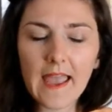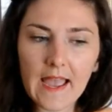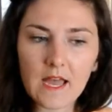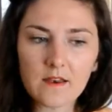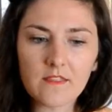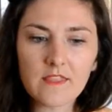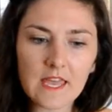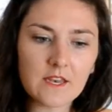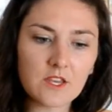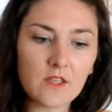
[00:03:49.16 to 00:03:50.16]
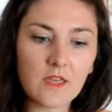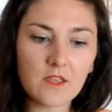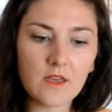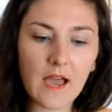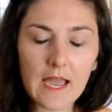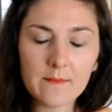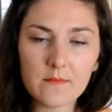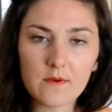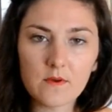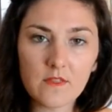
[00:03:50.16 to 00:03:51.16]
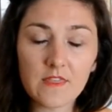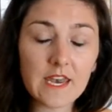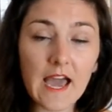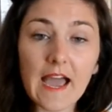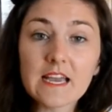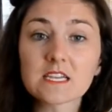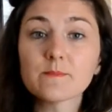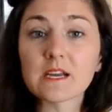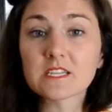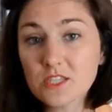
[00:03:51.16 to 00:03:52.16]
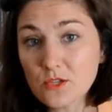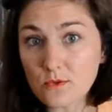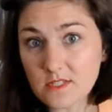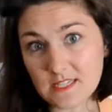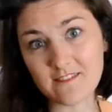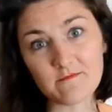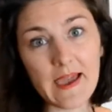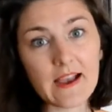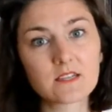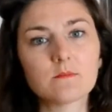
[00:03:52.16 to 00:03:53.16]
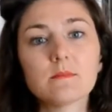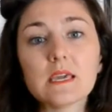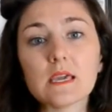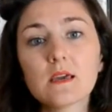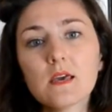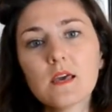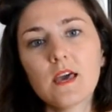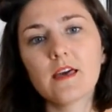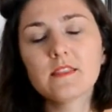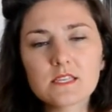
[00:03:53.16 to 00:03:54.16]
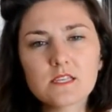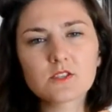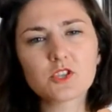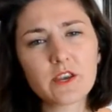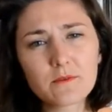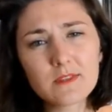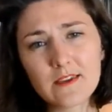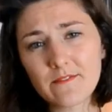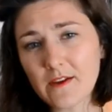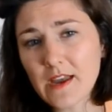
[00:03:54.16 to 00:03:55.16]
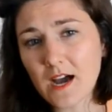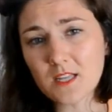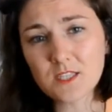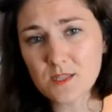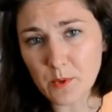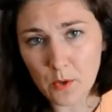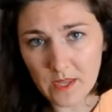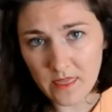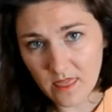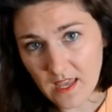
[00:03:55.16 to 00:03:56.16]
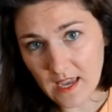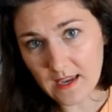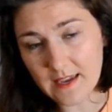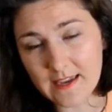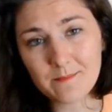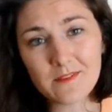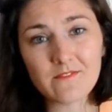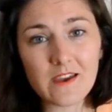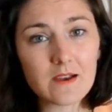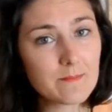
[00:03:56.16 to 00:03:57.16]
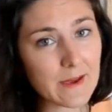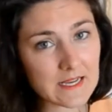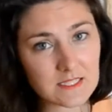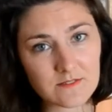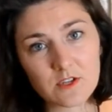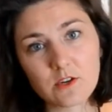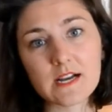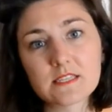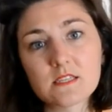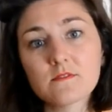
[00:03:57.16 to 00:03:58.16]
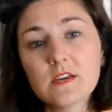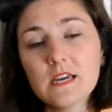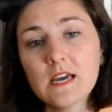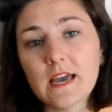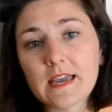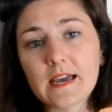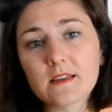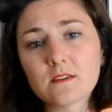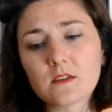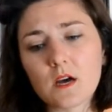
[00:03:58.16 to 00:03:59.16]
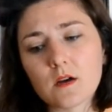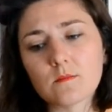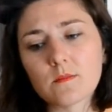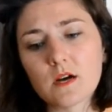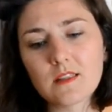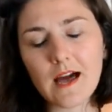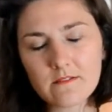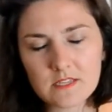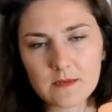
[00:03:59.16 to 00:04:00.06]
and then I expect you to give back to me. And this is generally a very unspoken thing. It can be very passive aggressive and a lot of